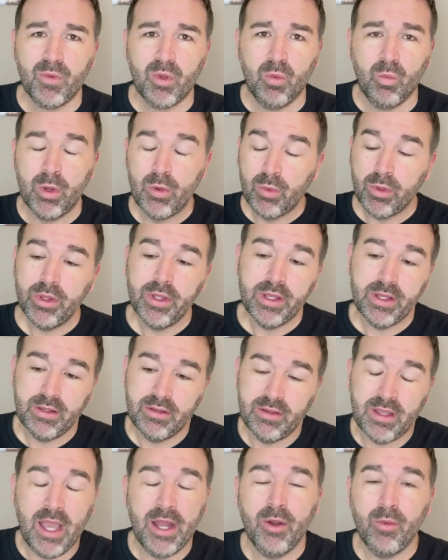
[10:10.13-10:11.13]
We really
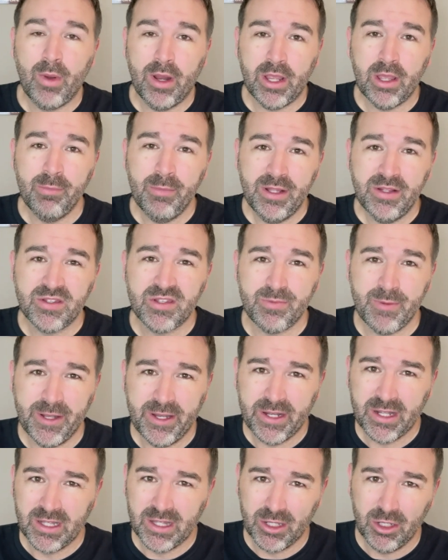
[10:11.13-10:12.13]
kind of recommend
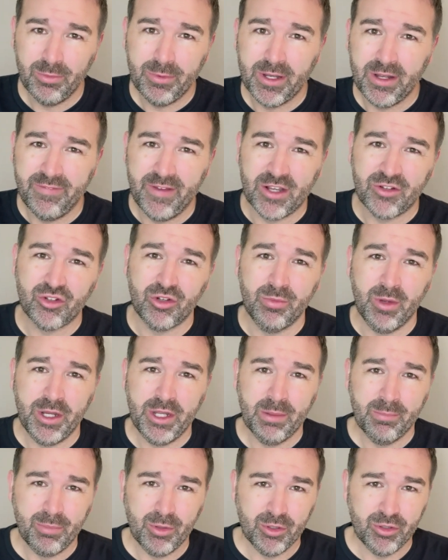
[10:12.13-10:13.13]
spending a little bit of extra money
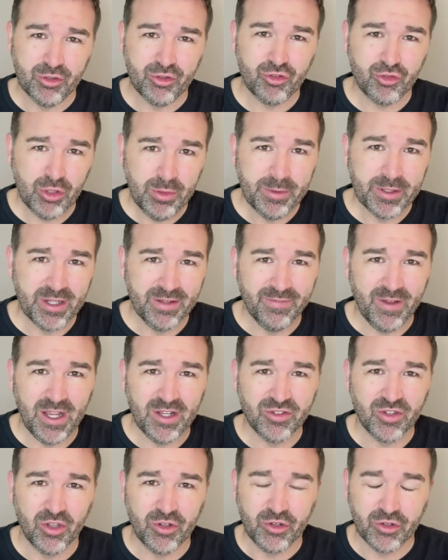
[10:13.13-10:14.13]
and putting a streaming
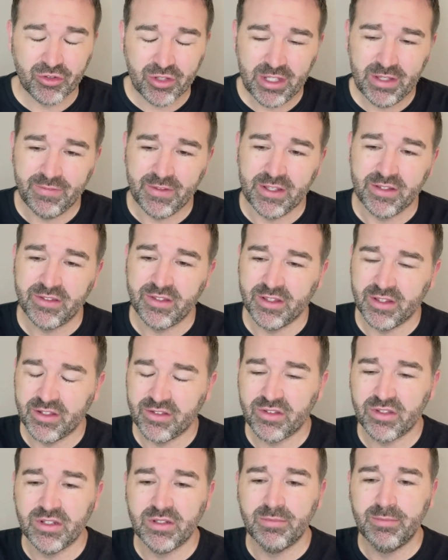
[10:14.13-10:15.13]
device on your TVs, and it's
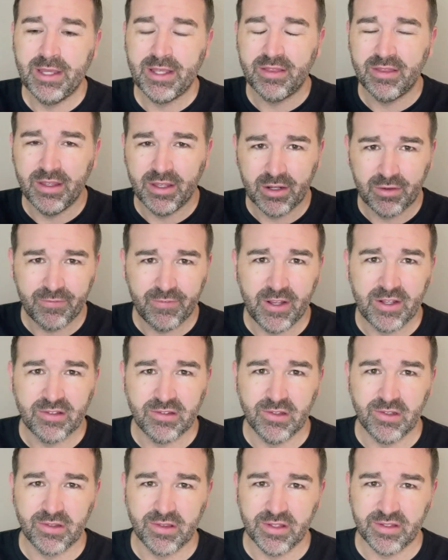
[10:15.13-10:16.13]
going to make the interface
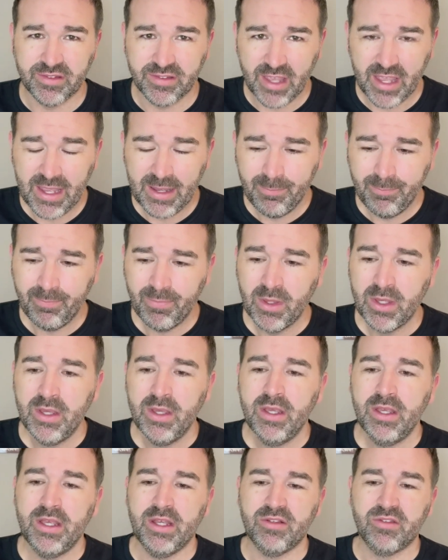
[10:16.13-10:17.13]
look the same.
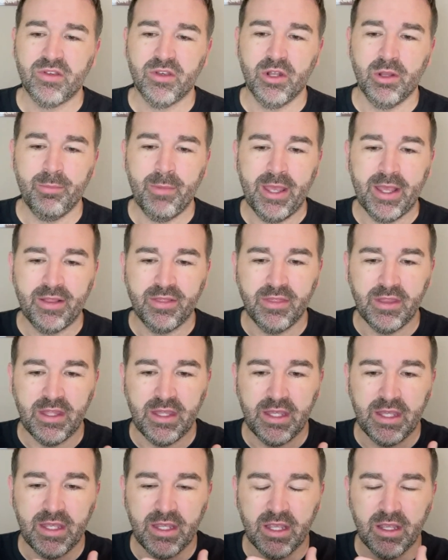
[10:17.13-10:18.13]
It's going to make
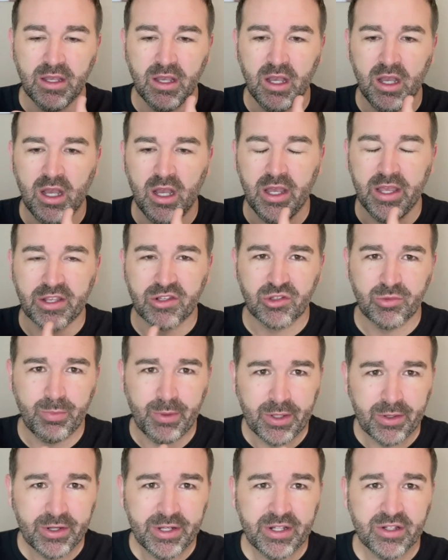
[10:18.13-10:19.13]
the
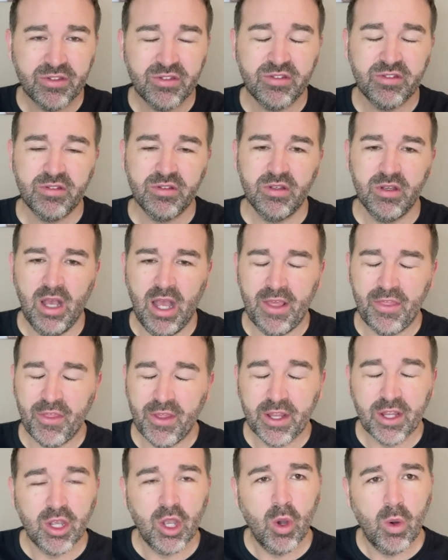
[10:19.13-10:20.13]
experience, I
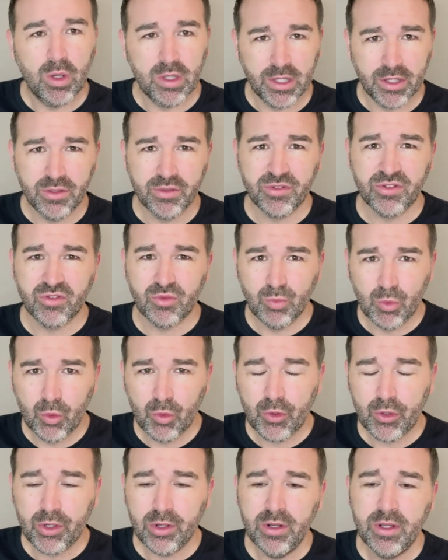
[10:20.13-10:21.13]
think, go a little
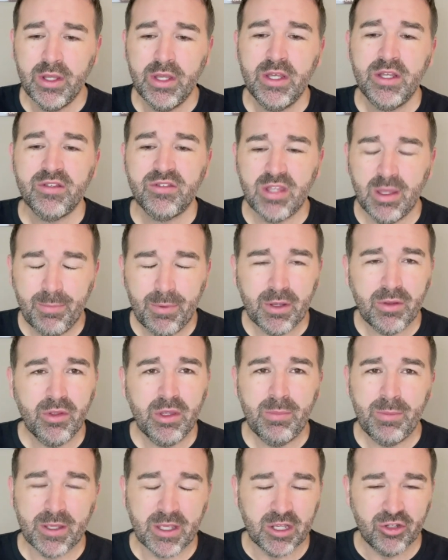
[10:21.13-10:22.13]
smoother typically
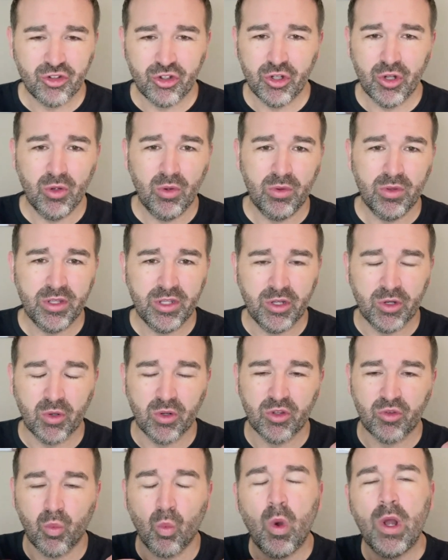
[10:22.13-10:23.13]
because you don't.
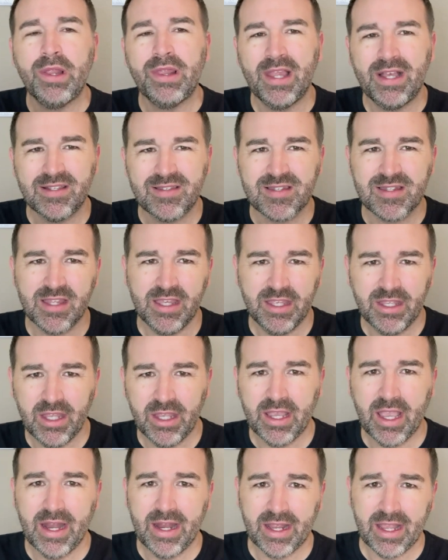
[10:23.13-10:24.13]
It's one less thing you
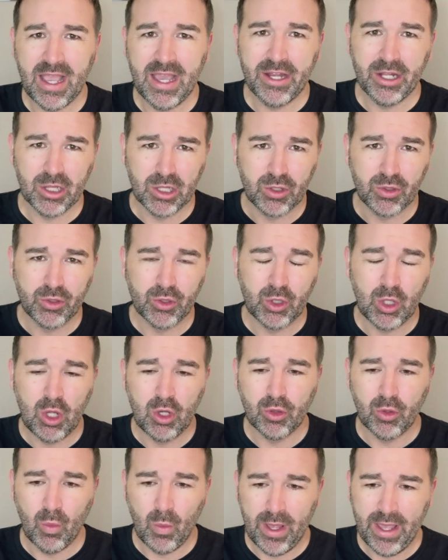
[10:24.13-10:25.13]
got to kind of learn along
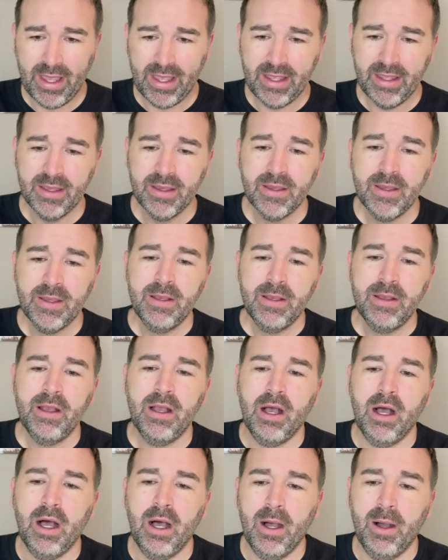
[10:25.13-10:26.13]
the way.
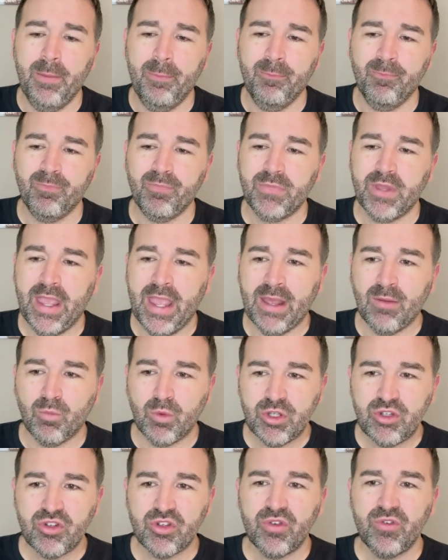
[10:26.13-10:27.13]
And we
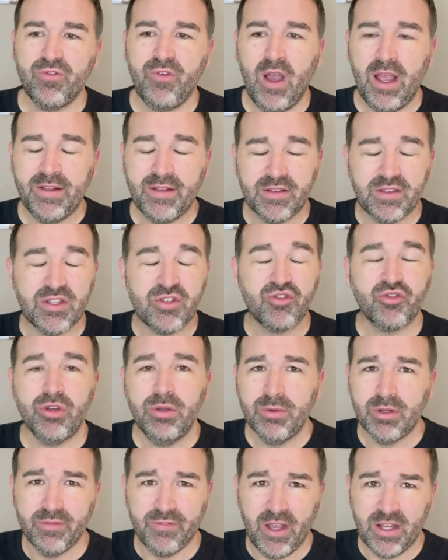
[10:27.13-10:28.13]
just find that these
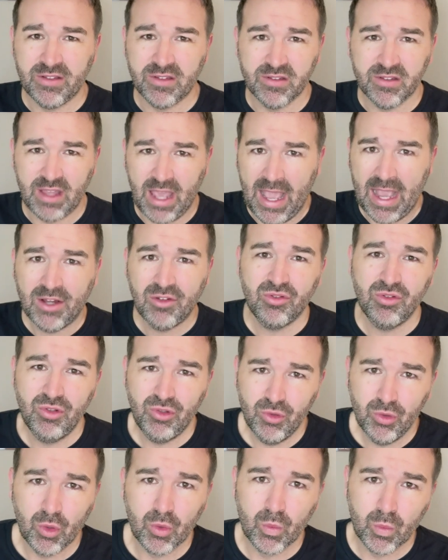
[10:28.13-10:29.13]
streaming devices actually
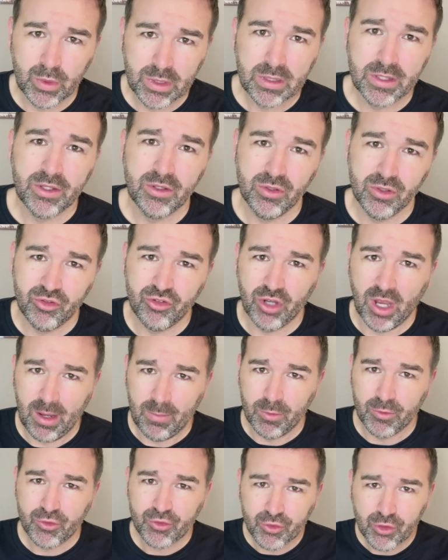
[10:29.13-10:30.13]
do a really good job
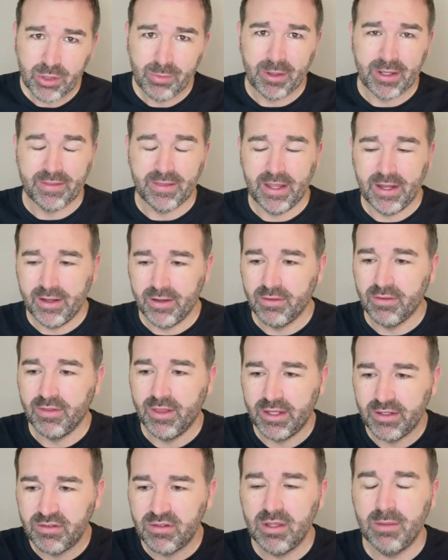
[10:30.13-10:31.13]
with streaming.
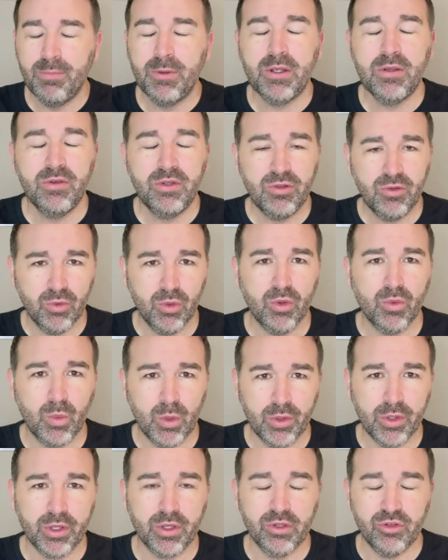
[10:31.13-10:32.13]
They typically do a
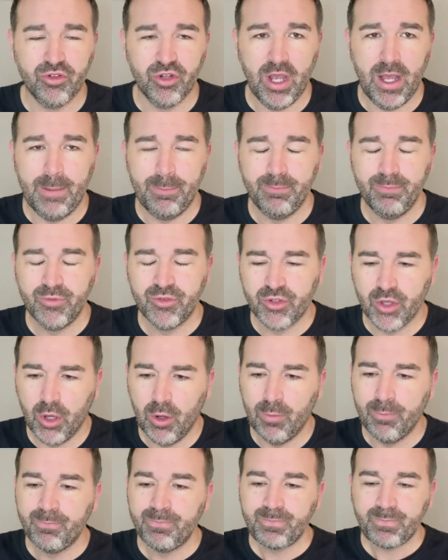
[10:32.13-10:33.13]
really good job.
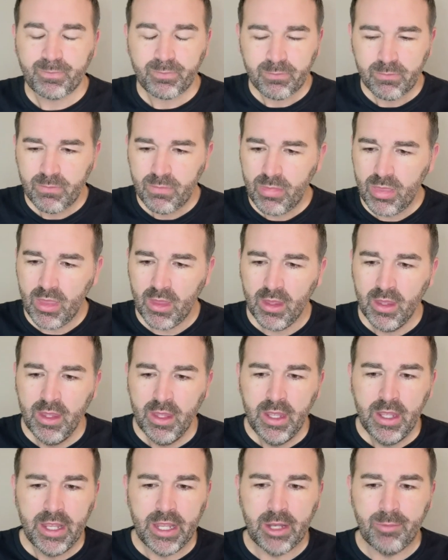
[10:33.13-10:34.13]
So
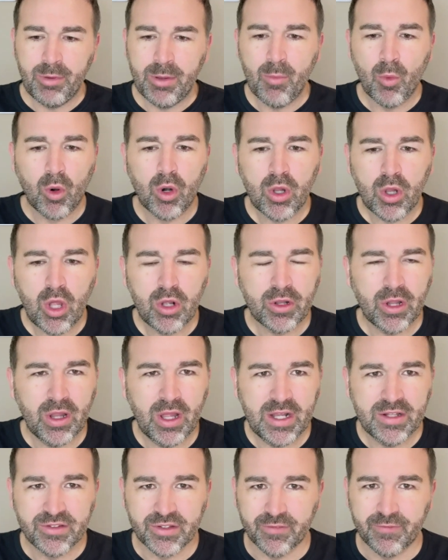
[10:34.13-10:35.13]
it'd be more along the
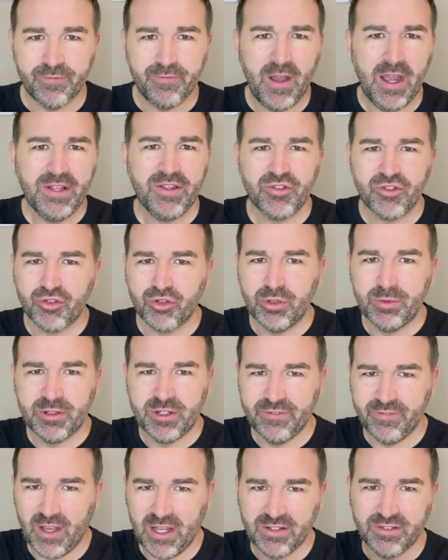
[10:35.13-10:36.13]
lines of find a streaming
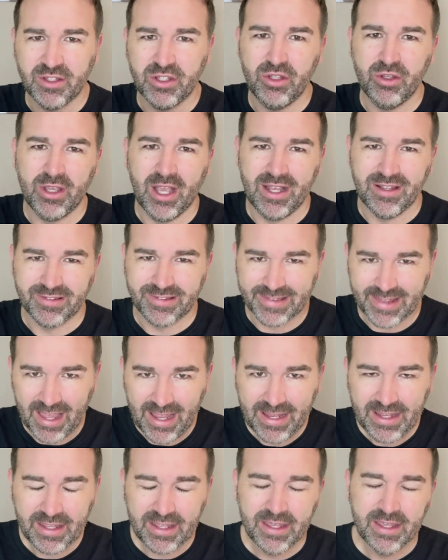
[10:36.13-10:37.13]
device that you guys
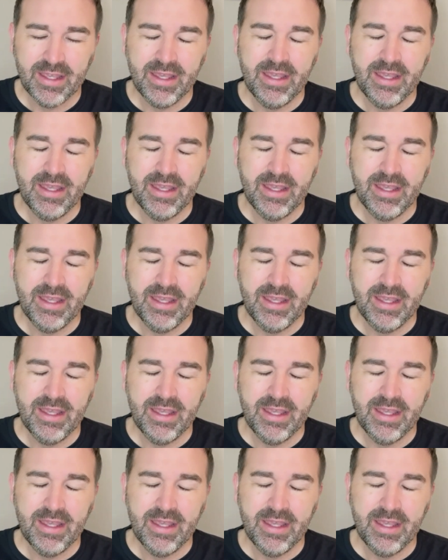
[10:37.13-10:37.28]
like,